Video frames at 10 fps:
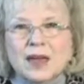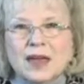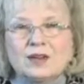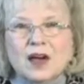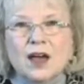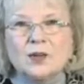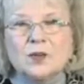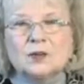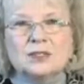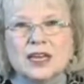And God
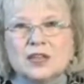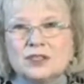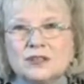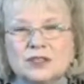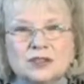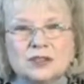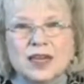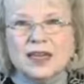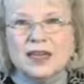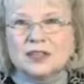will take you to
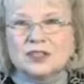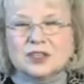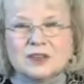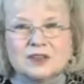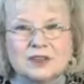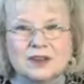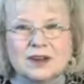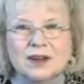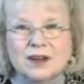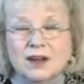the edge of
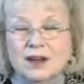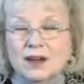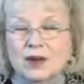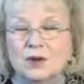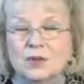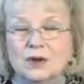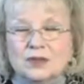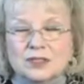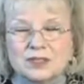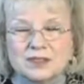
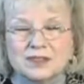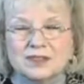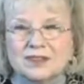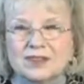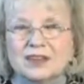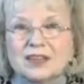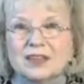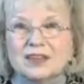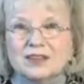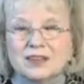almost the
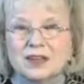cliff